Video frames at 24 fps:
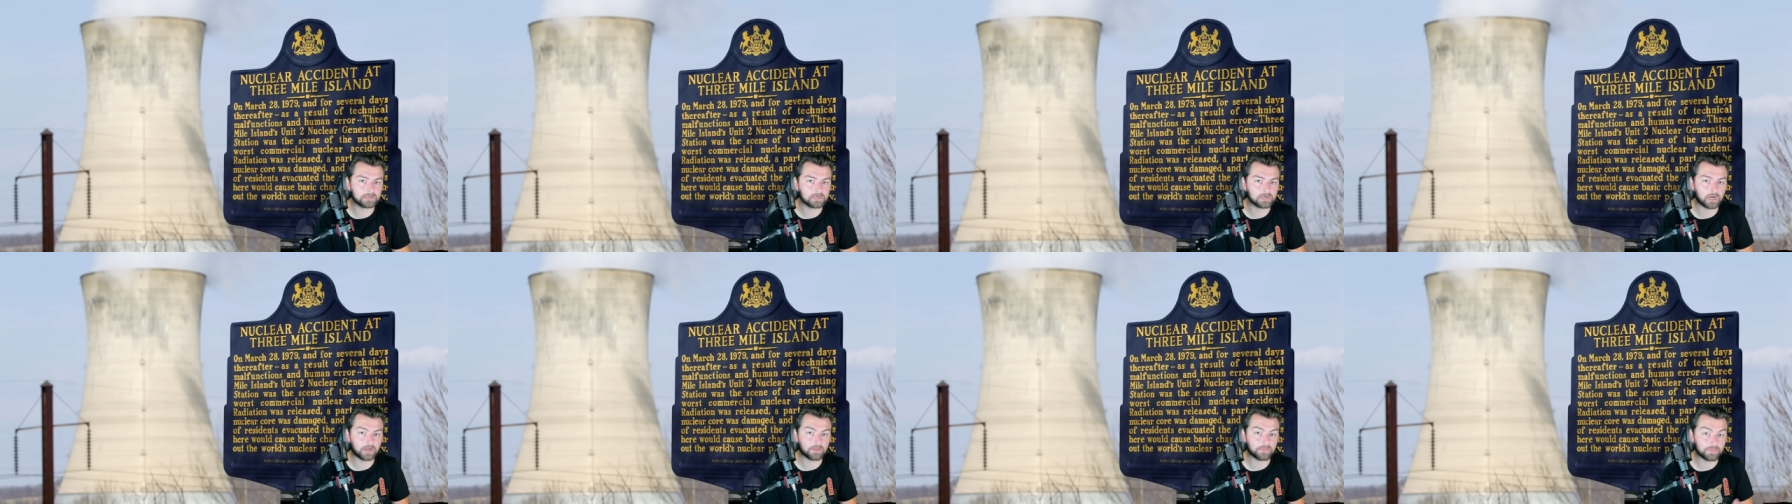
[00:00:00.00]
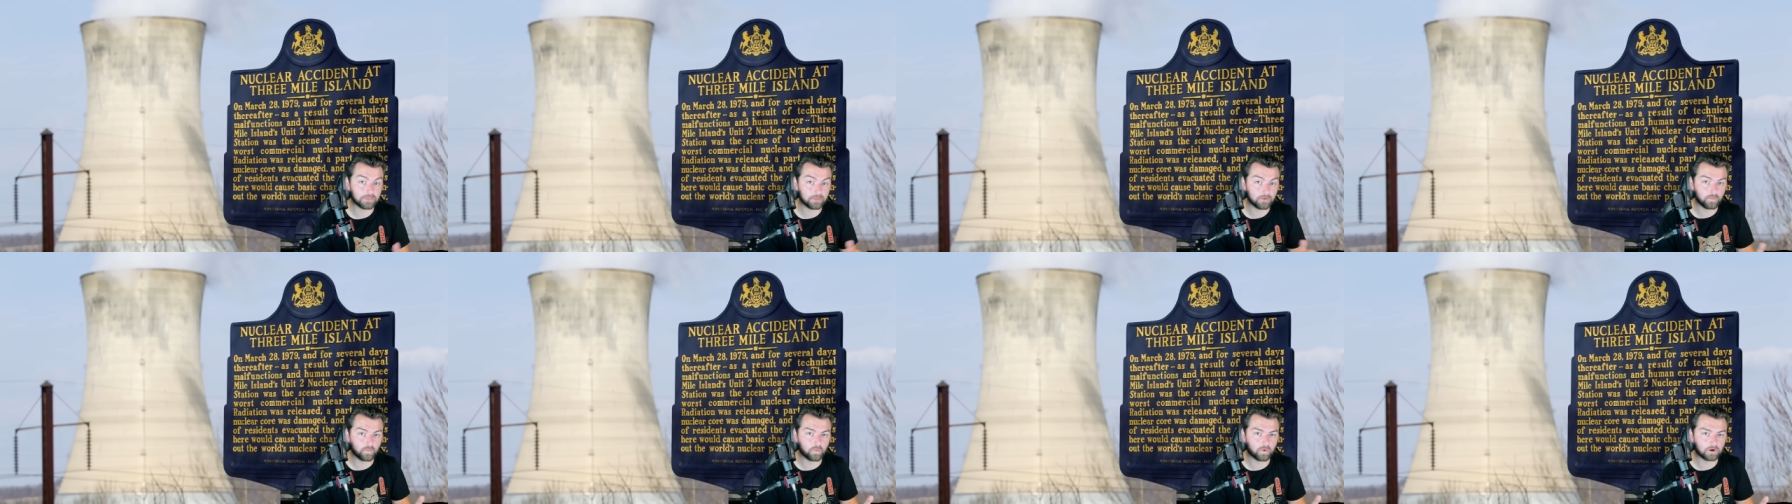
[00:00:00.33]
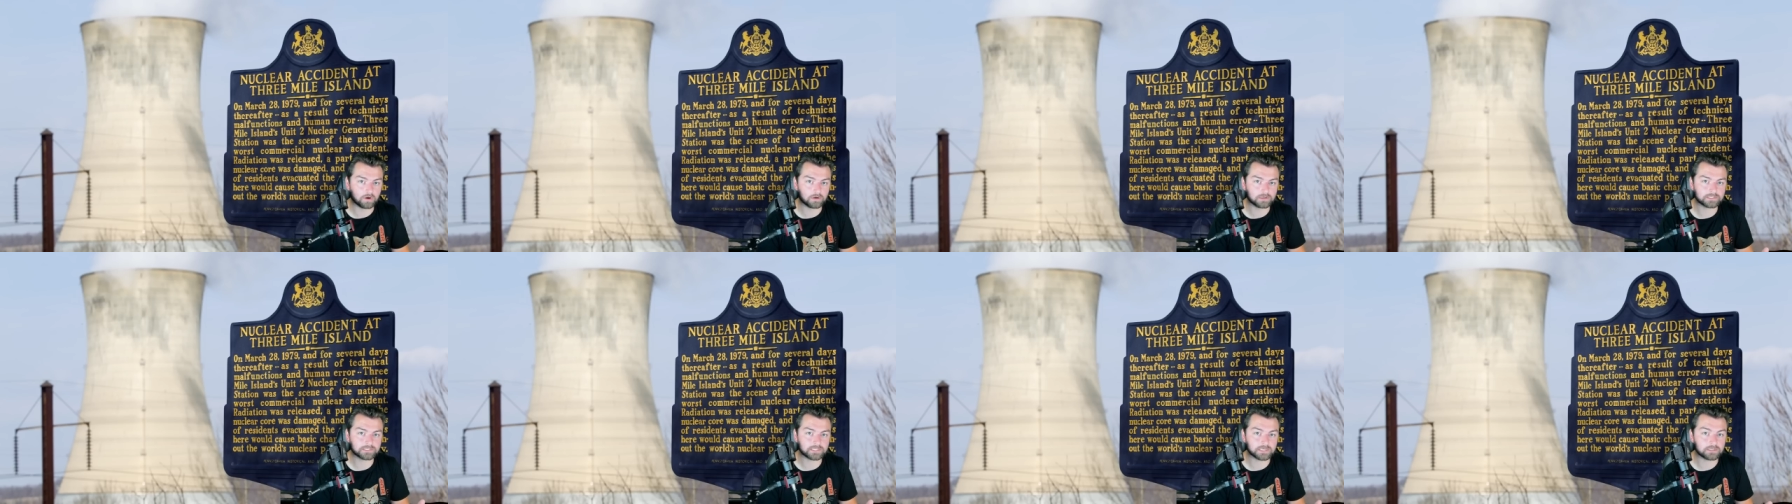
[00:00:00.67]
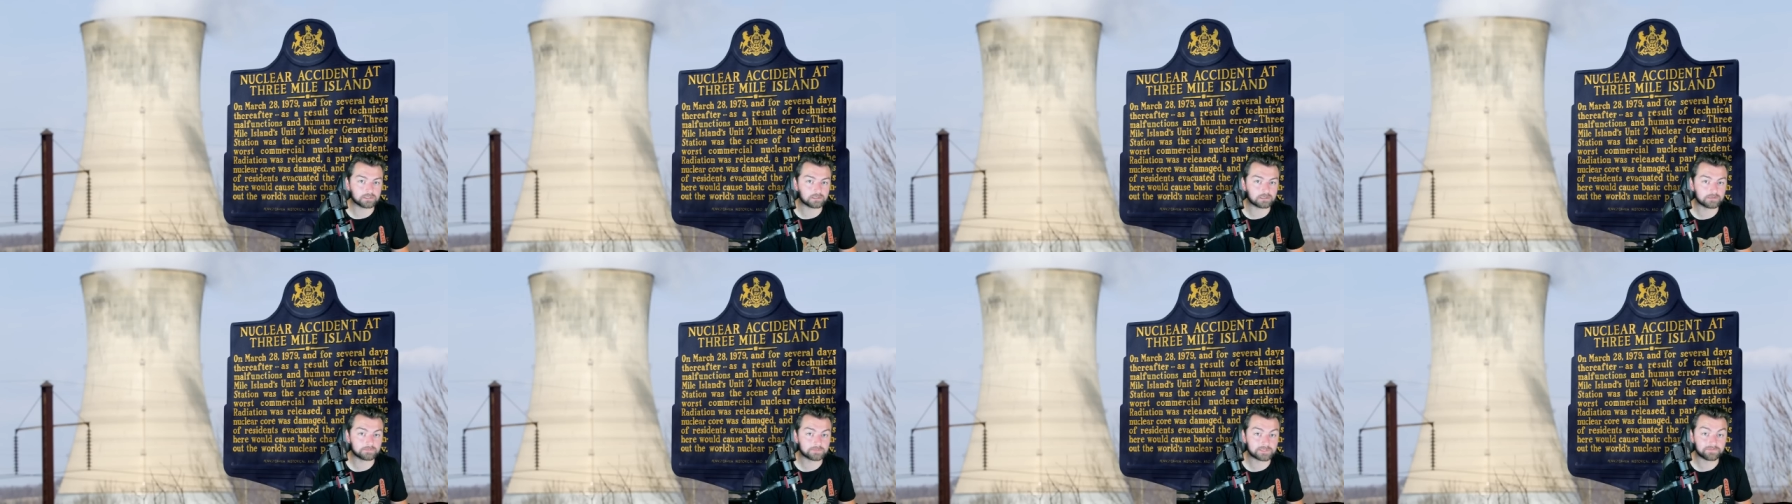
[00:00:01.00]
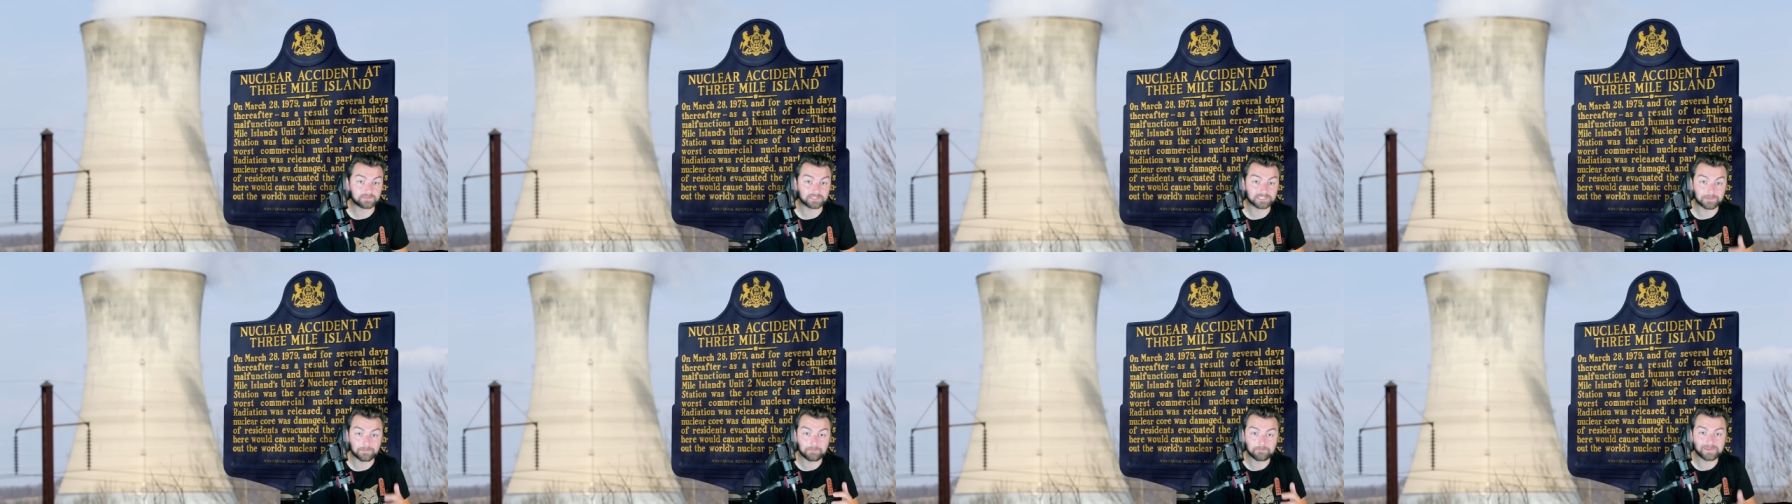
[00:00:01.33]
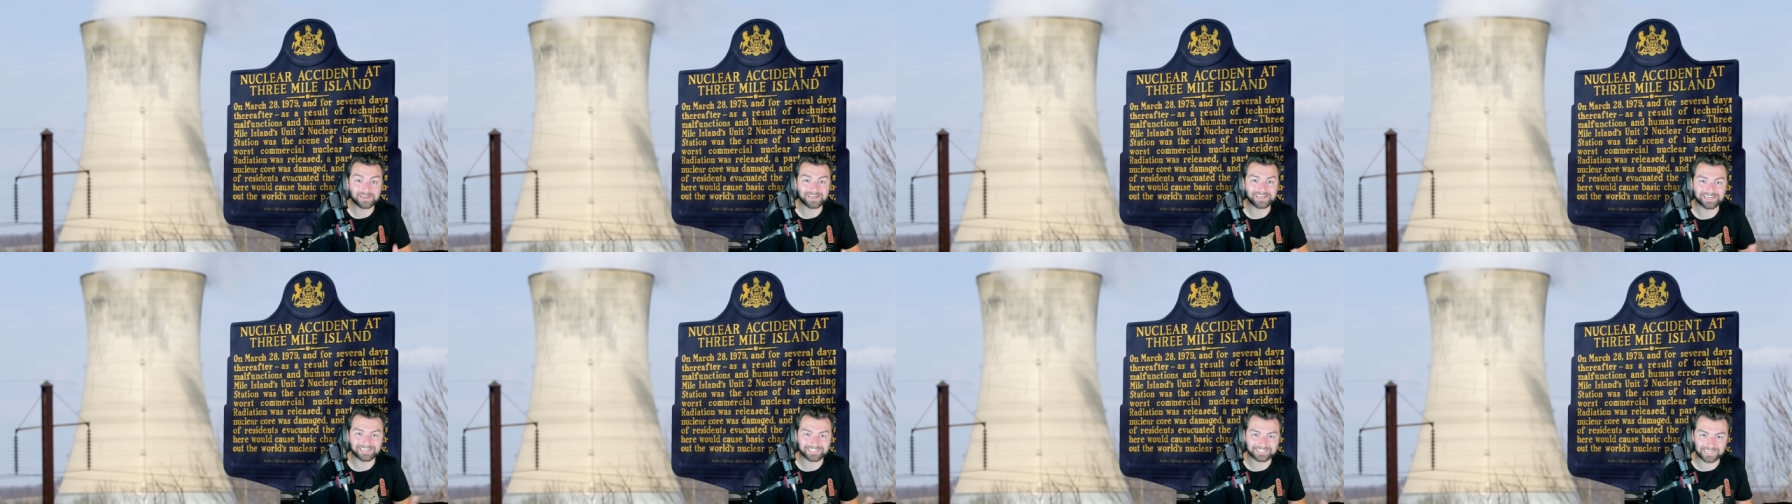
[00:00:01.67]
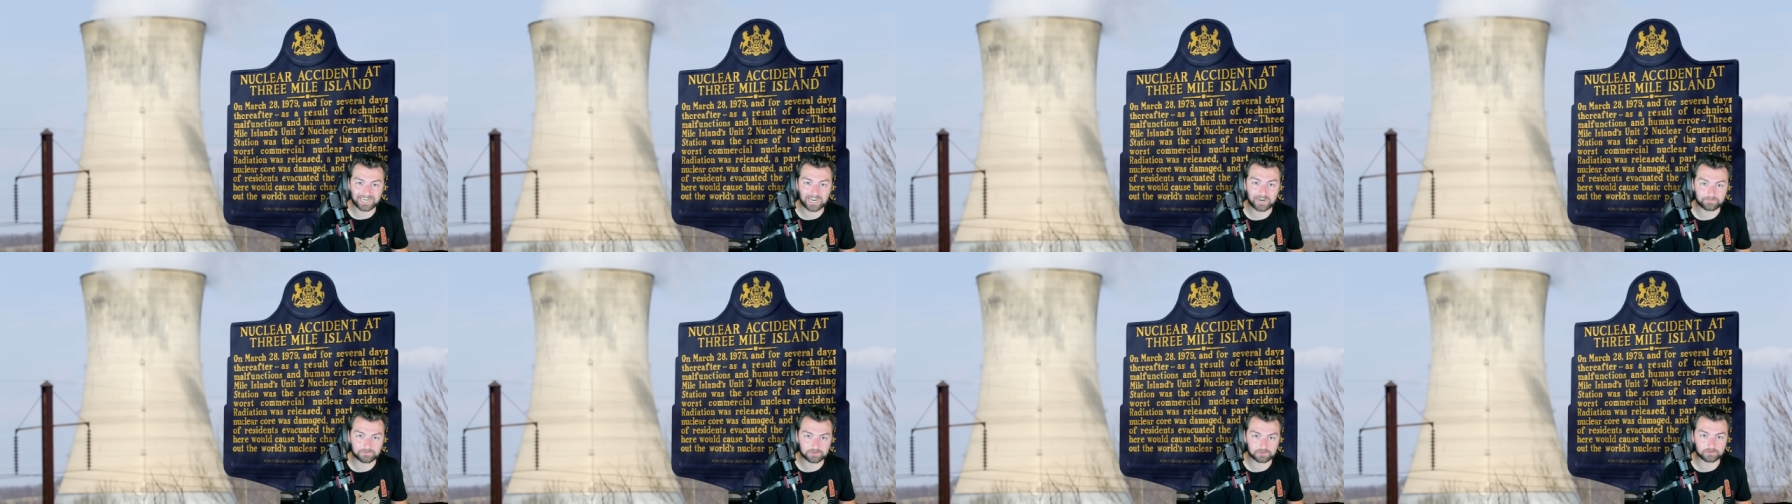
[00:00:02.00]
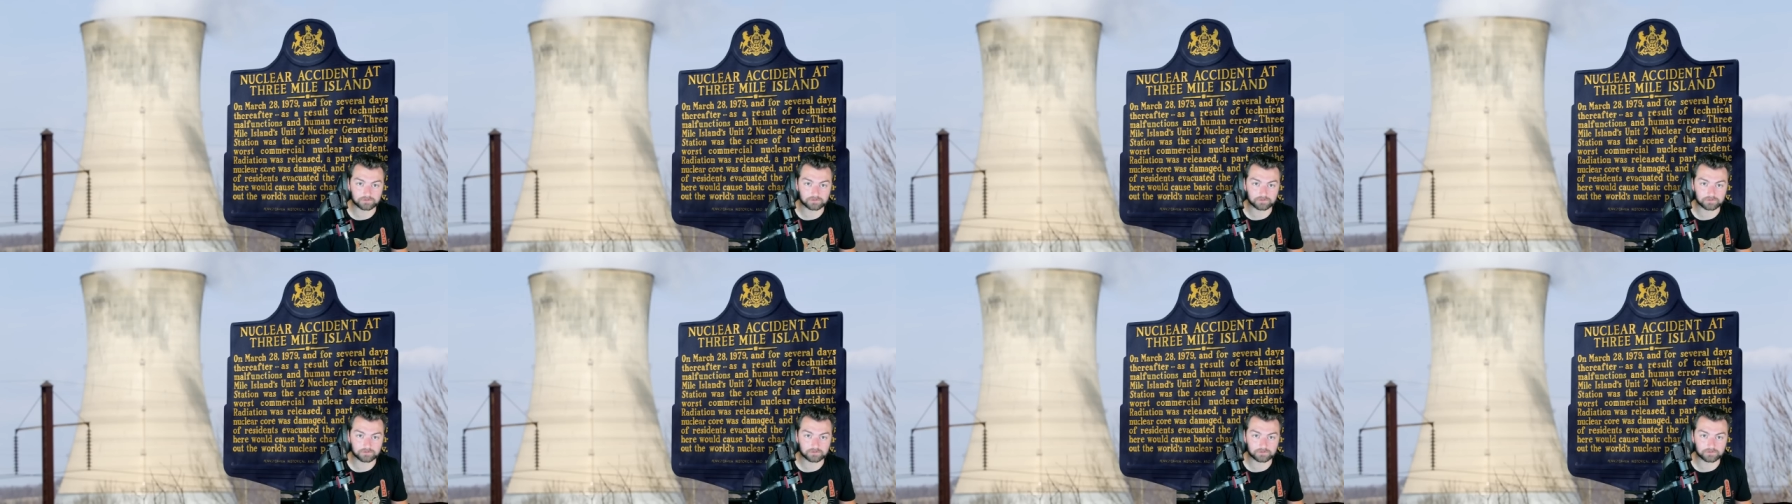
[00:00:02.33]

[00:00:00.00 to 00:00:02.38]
not the worst in terms of its immediate after